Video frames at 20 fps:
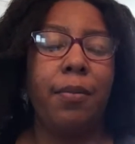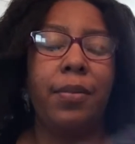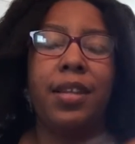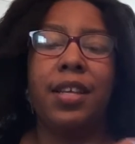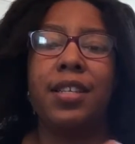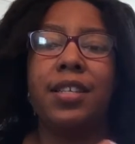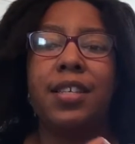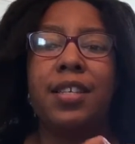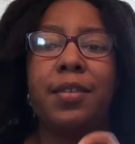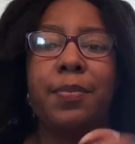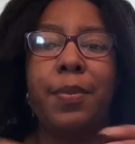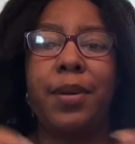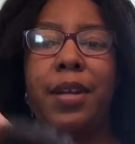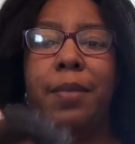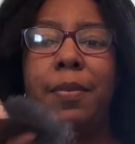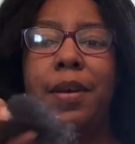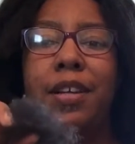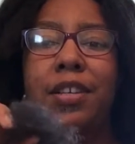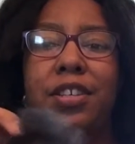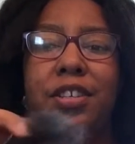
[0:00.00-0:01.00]
this is pretty
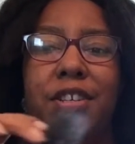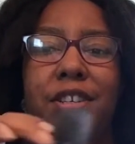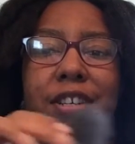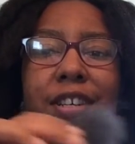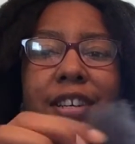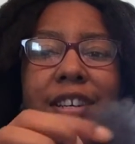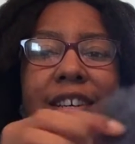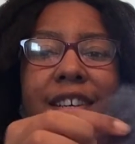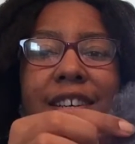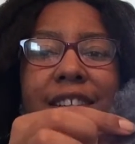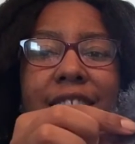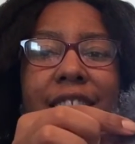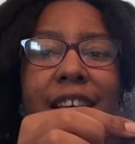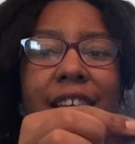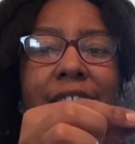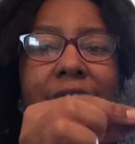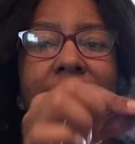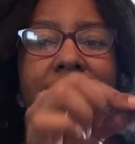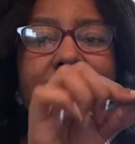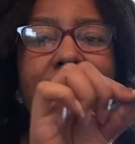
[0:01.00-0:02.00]
much, in
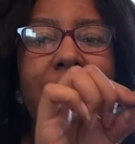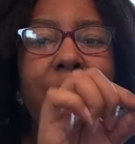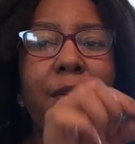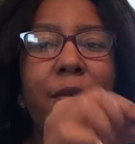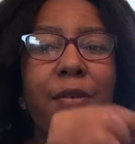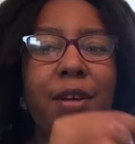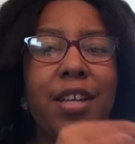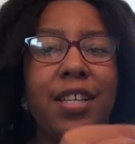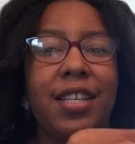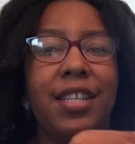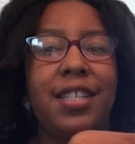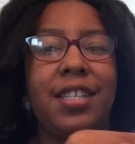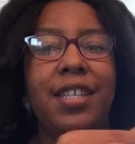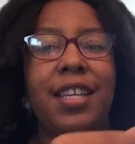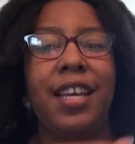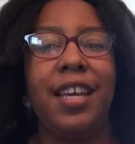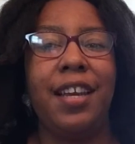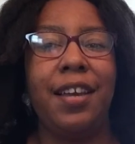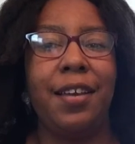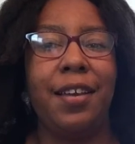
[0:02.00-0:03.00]
case anyone wanted to
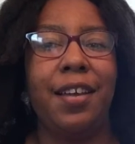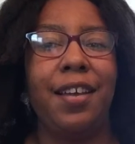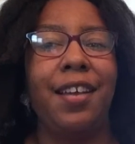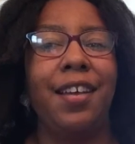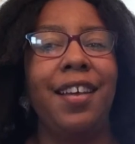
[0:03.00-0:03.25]
see,